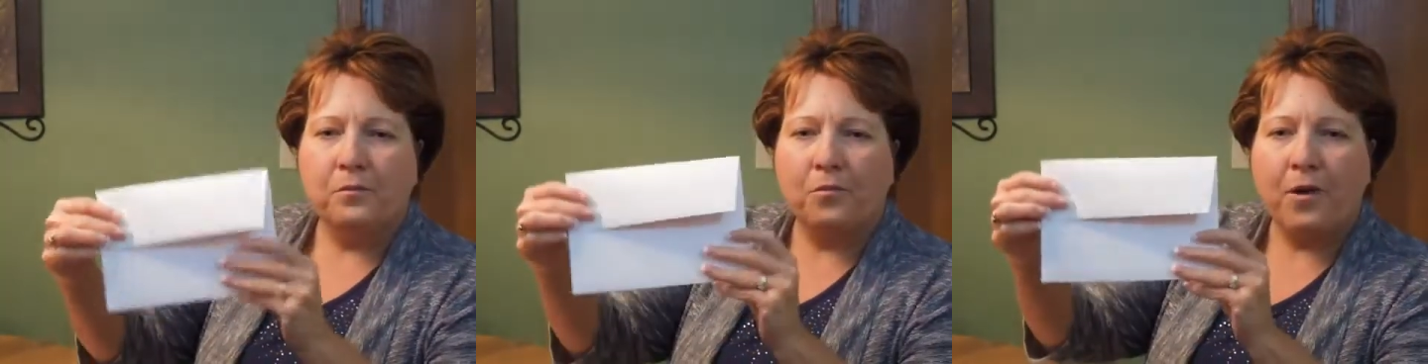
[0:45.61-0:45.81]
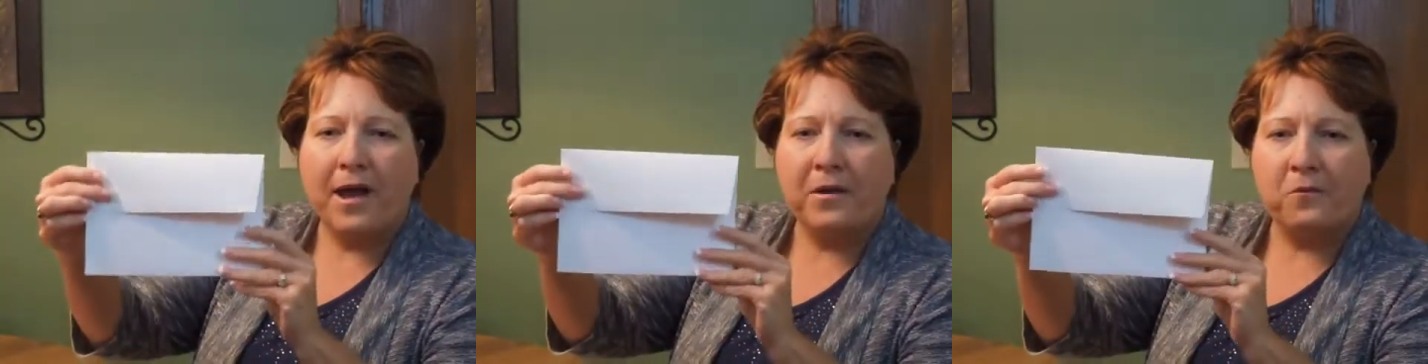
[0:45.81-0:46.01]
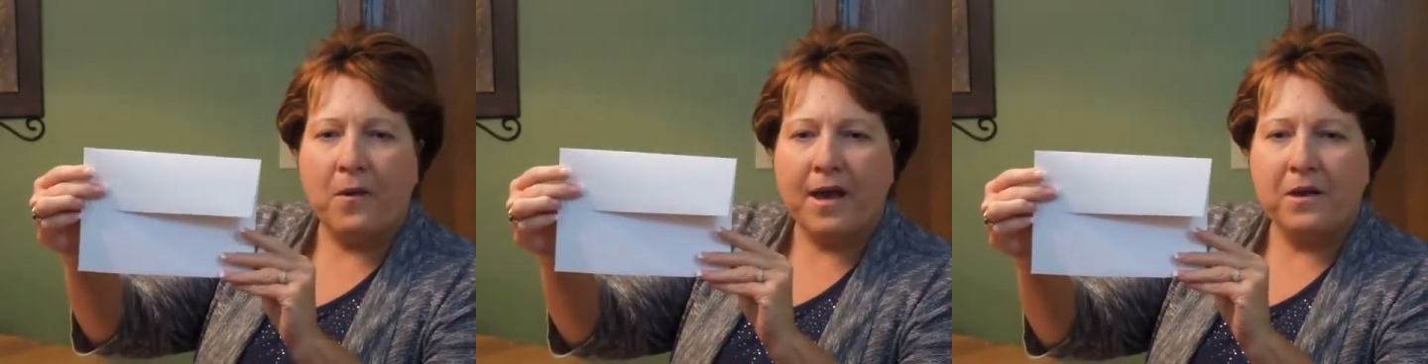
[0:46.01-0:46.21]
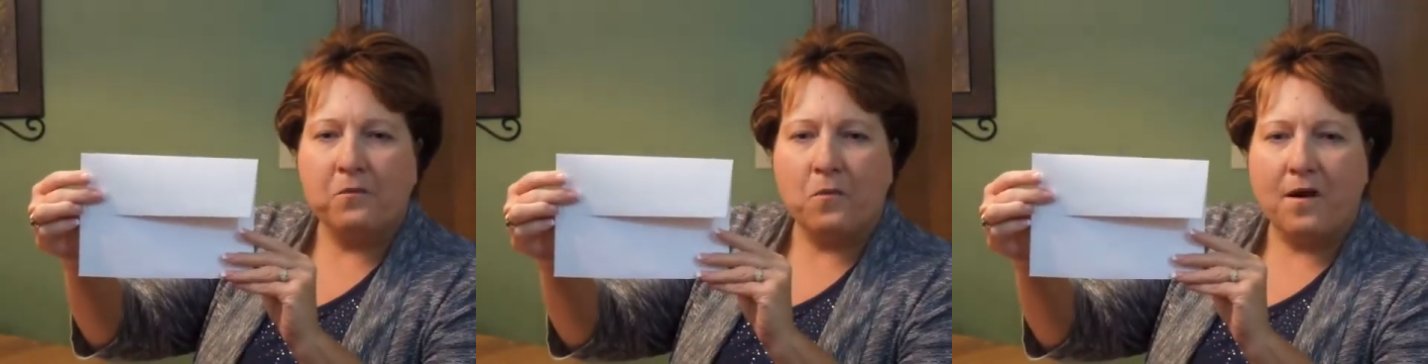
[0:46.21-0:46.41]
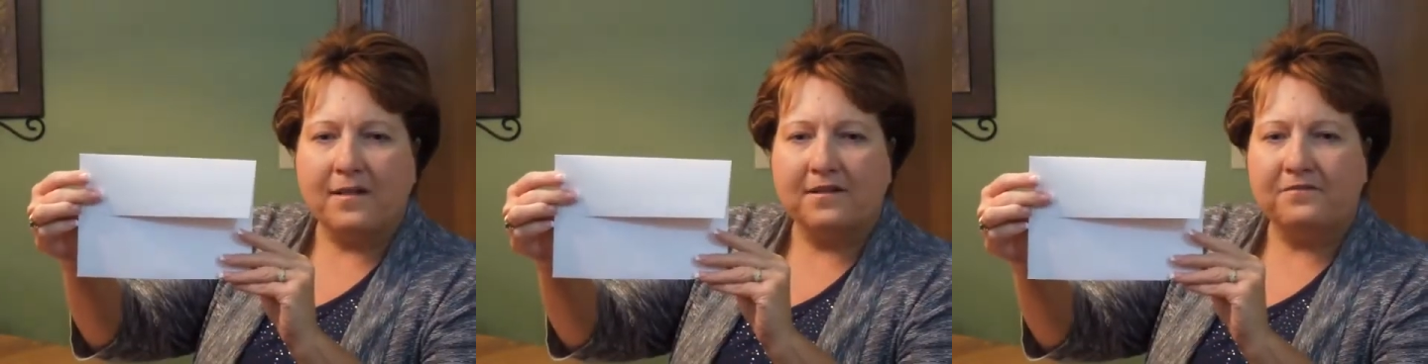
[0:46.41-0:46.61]
bright white
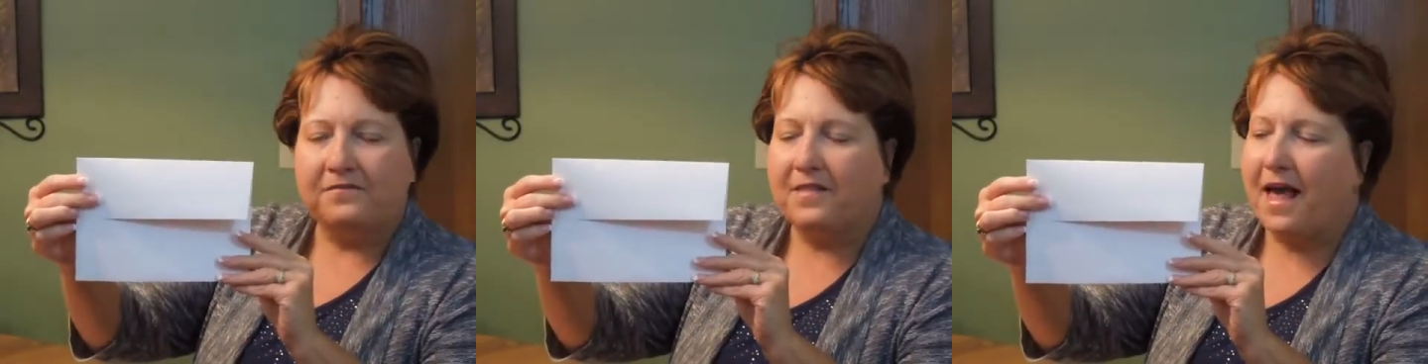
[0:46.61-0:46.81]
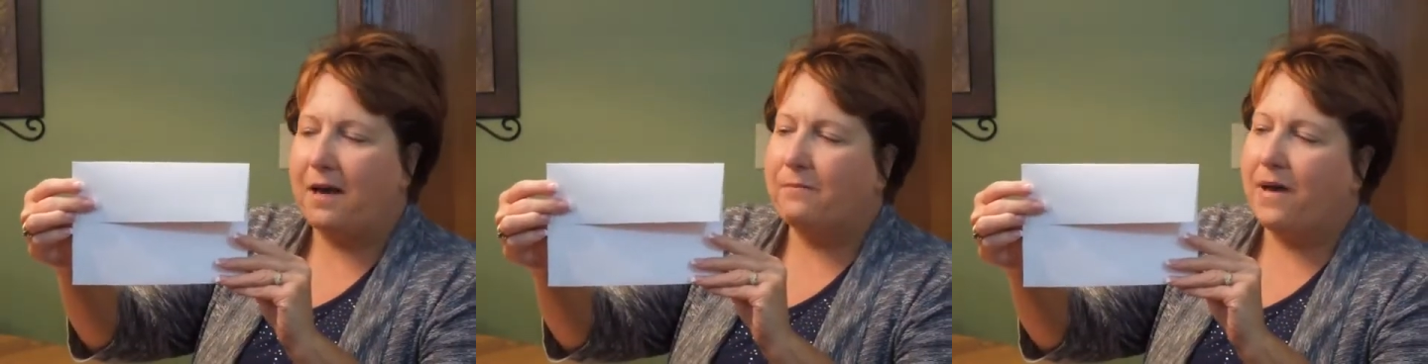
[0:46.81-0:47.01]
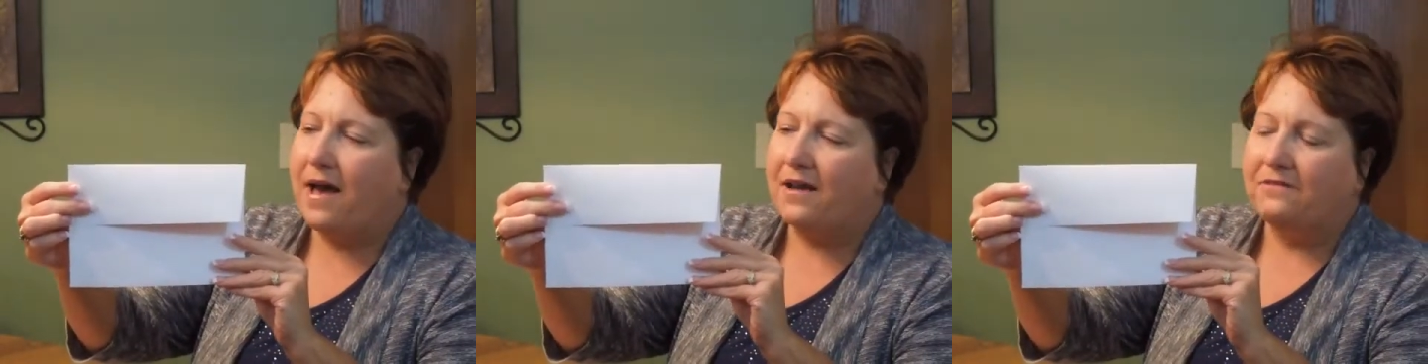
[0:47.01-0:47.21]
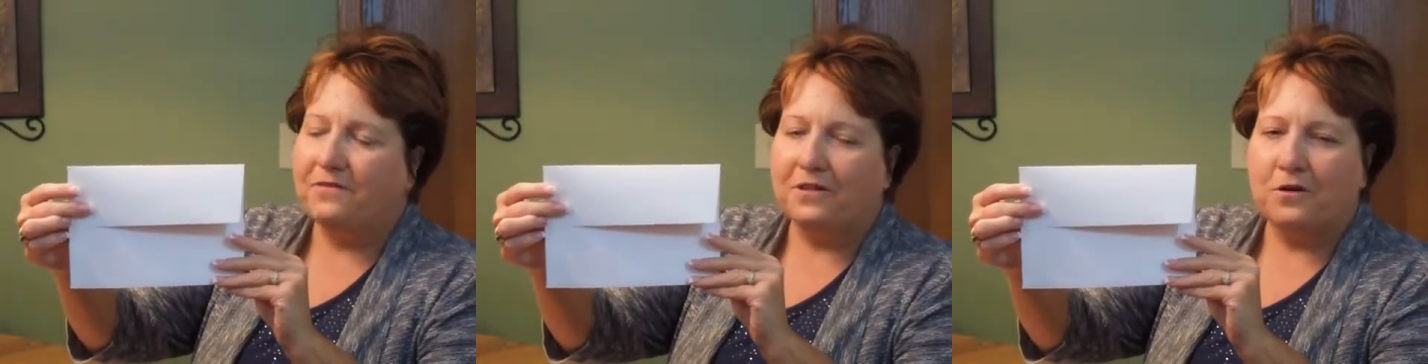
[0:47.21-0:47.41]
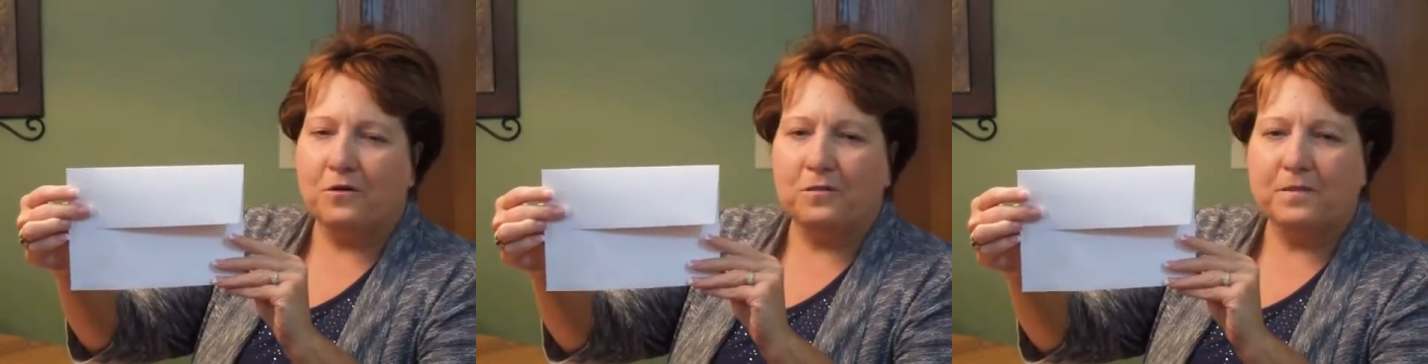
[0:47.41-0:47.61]
wallop flap
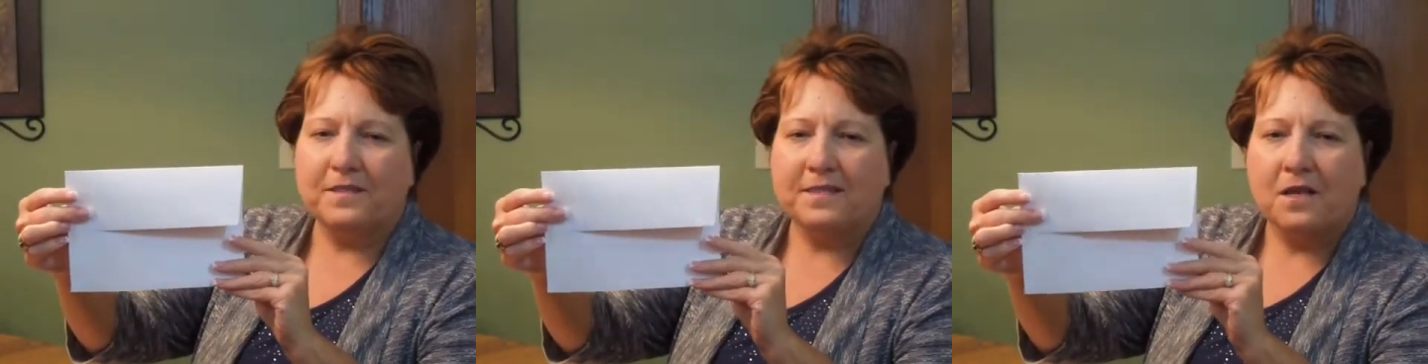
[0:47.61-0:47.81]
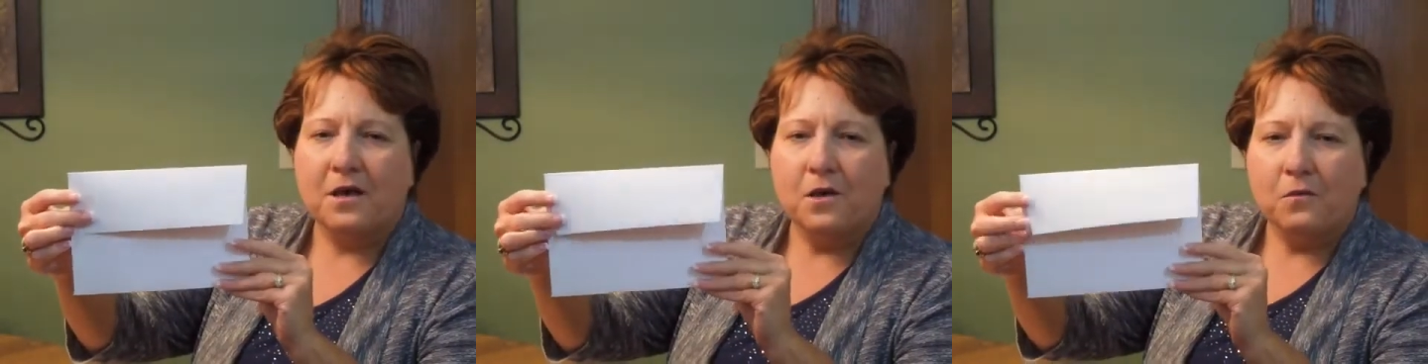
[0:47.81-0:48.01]
envelopes.